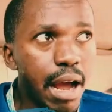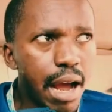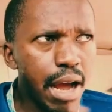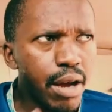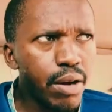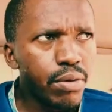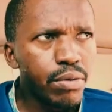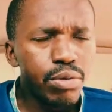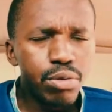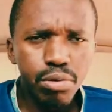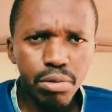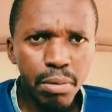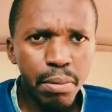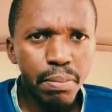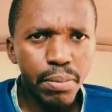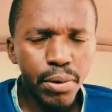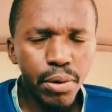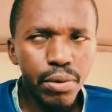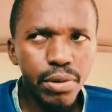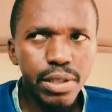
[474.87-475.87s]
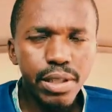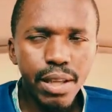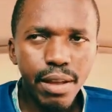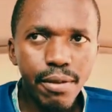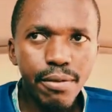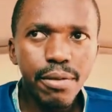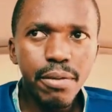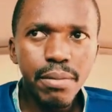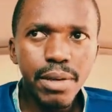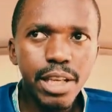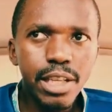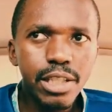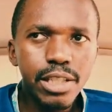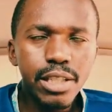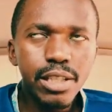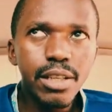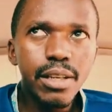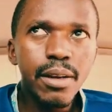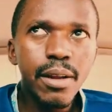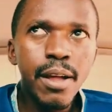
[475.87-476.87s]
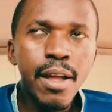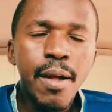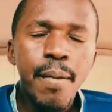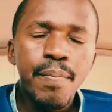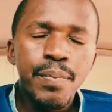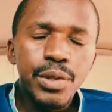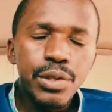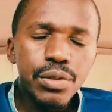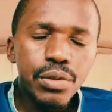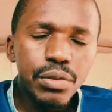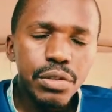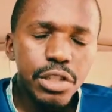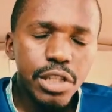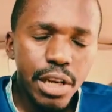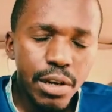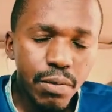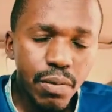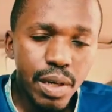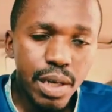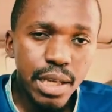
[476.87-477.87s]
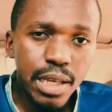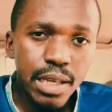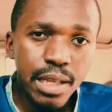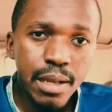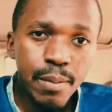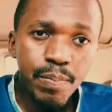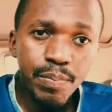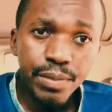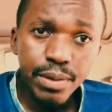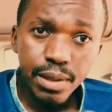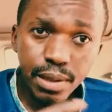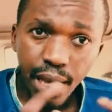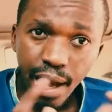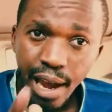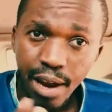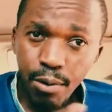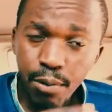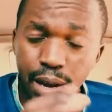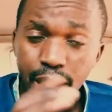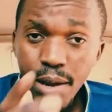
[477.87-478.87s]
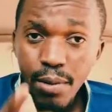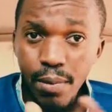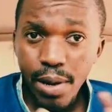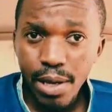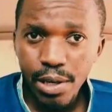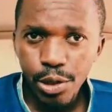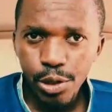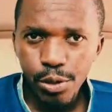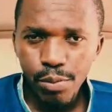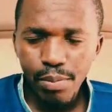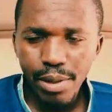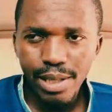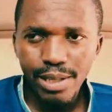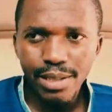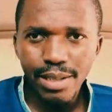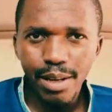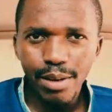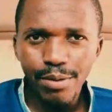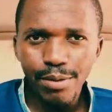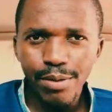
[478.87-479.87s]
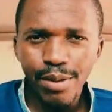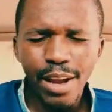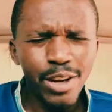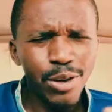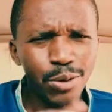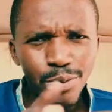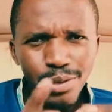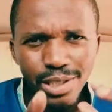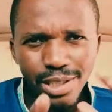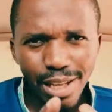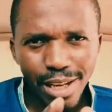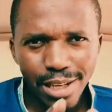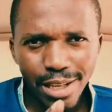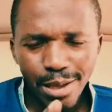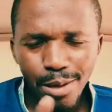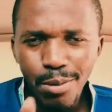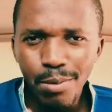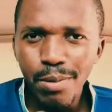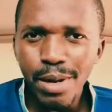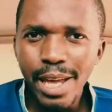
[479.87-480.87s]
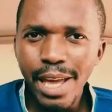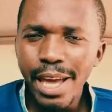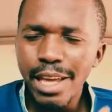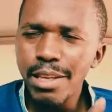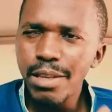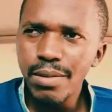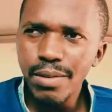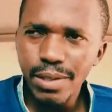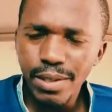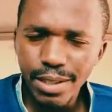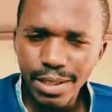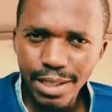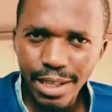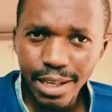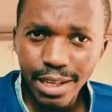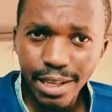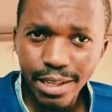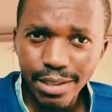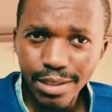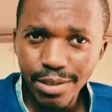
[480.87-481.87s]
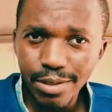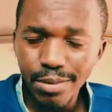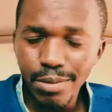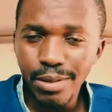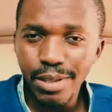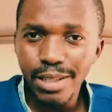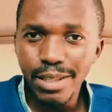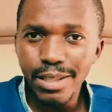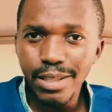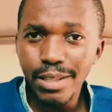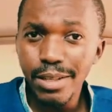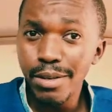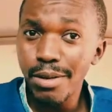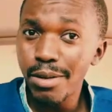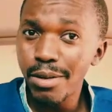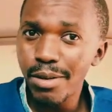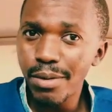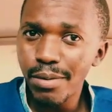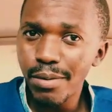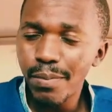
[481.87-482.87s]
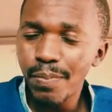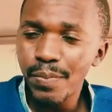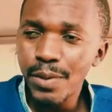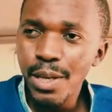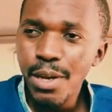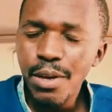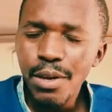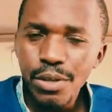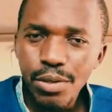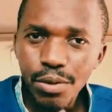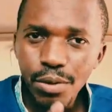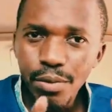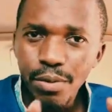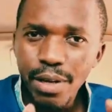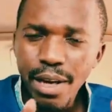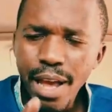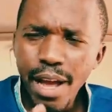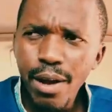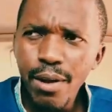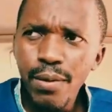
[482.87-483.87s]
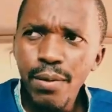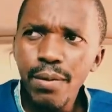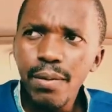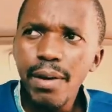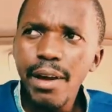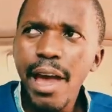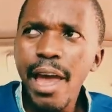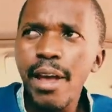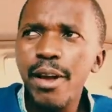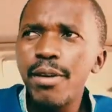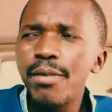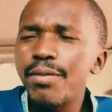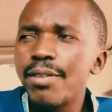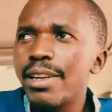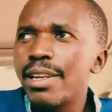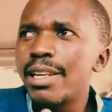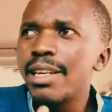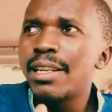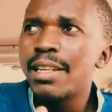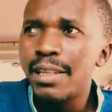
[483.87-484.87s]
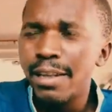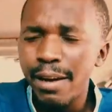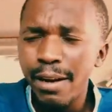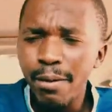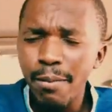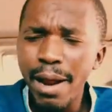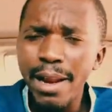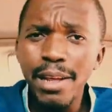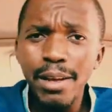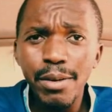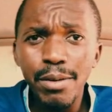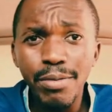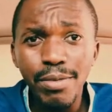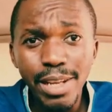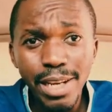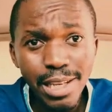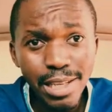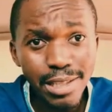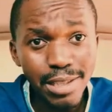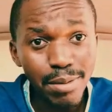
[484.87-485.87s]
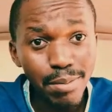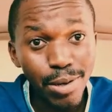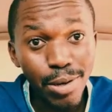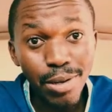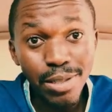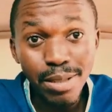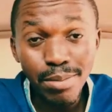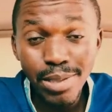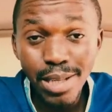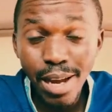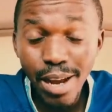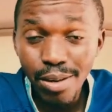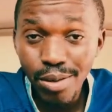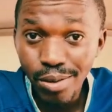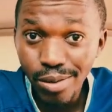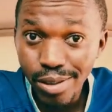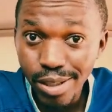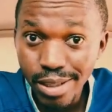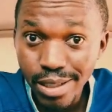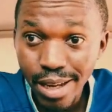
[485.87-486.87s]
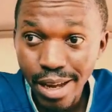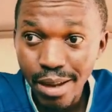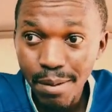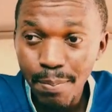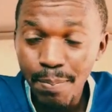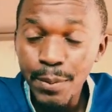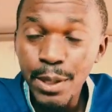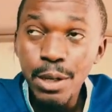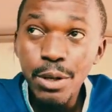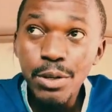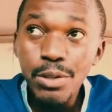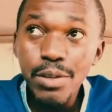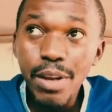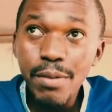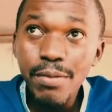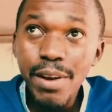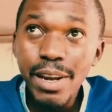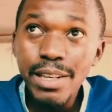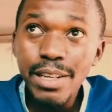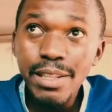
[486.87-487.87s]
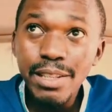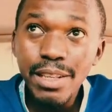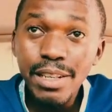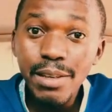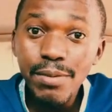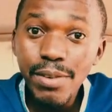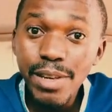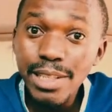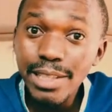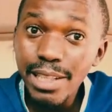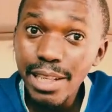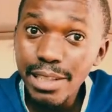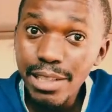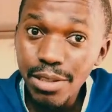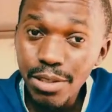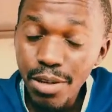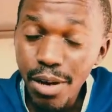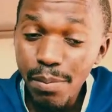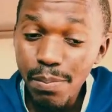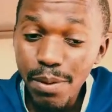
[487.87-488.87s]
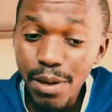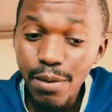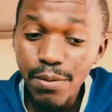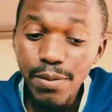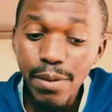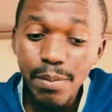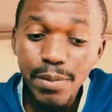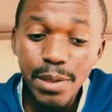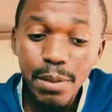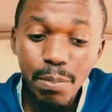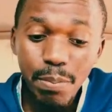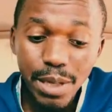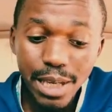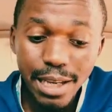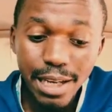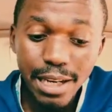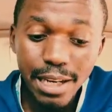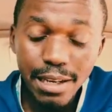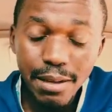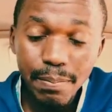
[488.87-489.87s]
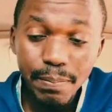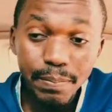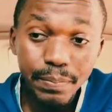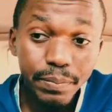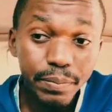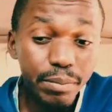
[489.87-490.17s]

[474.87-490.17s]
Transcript: how to approach the information. So generally, I rearrange my stuff. I don't study the way I used to study as a student. No. So now I often run out of energy because I'm tired all the time. So I find out that if I start a topic from the beginning,